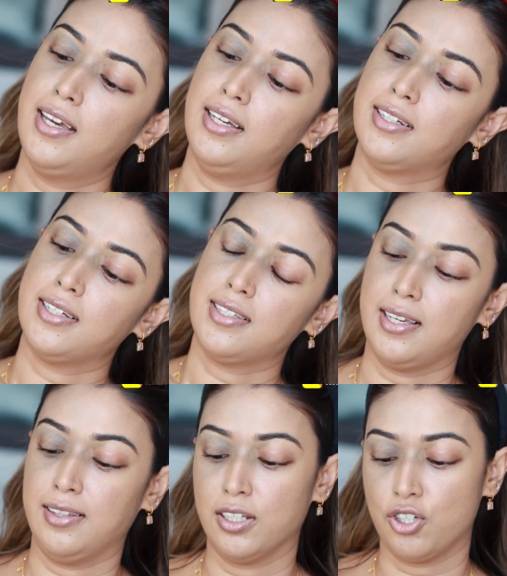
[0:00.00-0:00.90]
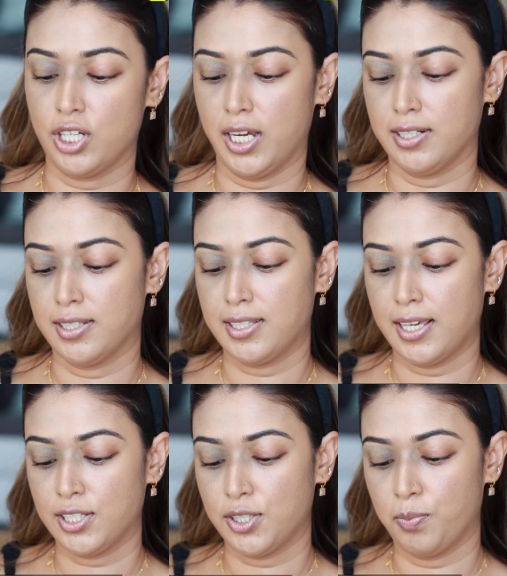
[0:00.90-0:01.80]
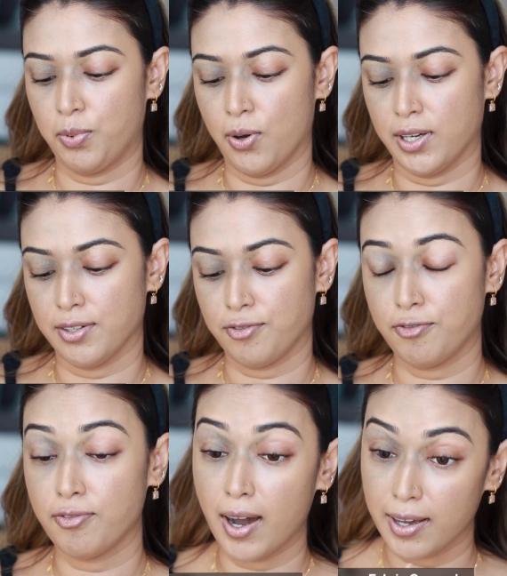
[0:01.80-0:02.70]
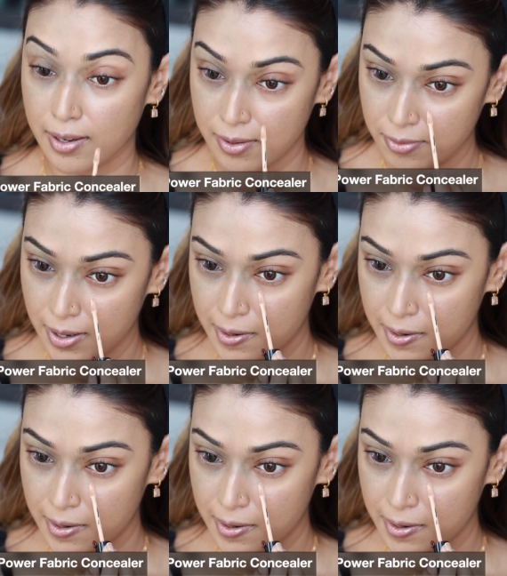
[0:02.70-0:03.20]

It is in the shade 6.5.